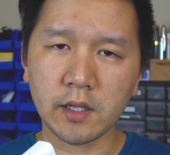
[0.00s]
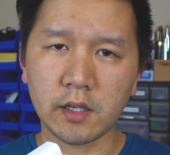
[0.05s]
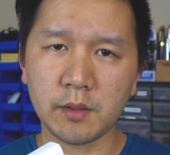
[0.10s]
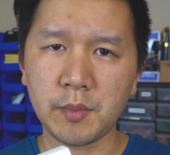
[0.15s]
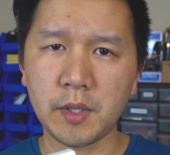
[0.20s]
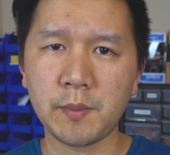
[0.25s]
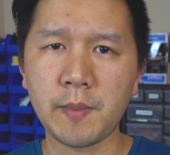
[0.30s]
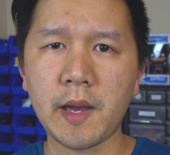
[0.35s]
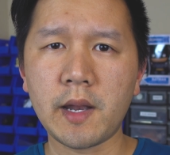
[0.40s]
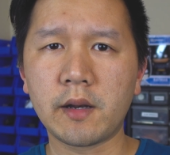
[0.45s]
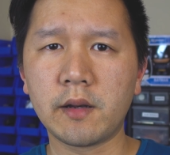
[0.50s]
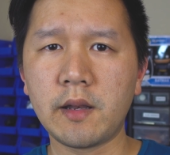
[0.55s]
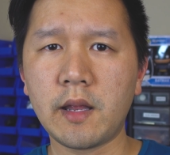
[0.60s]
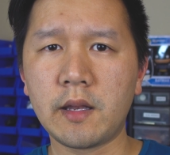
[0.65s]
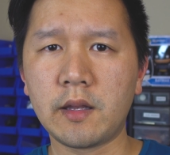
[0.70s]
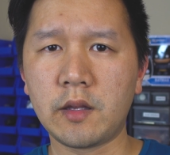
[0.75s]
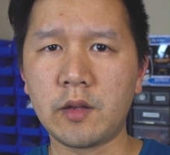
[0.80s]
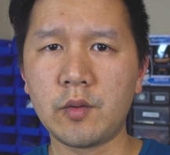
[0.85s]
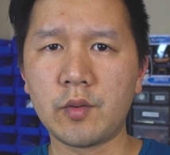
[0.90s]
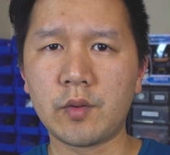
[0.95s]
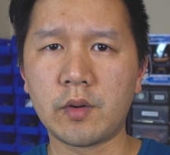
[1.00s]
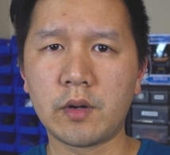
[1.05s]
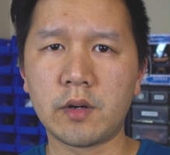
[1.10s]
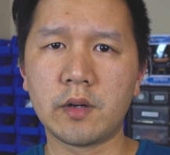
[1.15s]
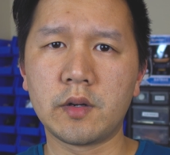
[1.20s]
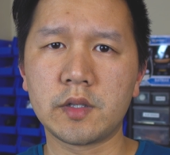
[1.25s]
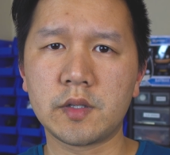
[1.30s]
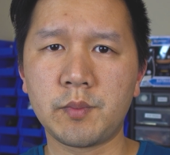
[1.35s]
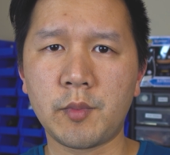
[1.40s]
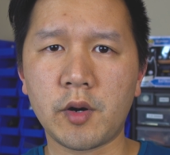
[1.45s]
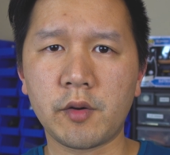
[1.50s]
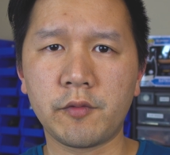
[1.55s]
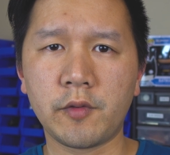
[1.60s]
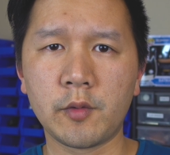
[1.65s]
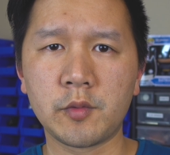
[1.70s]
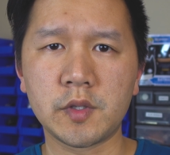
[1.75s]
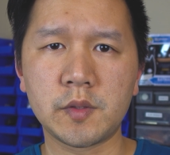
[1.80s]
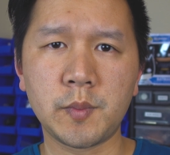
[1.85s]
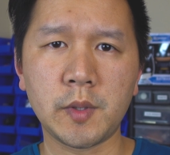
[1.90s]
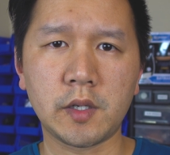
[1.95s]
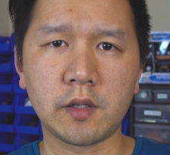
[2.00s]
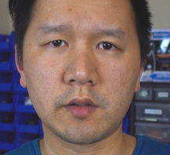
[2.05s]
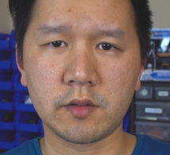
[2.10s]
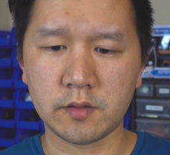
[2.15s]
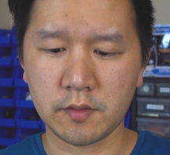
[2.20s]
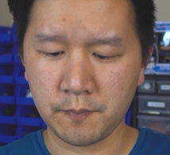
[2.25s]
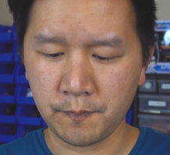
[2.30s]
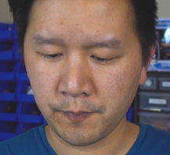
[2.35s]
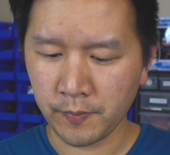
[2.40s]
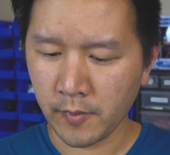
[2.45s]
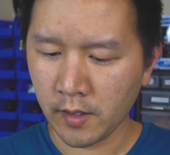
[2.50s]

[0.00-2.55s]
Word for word: going to be better than your smartphone speakers.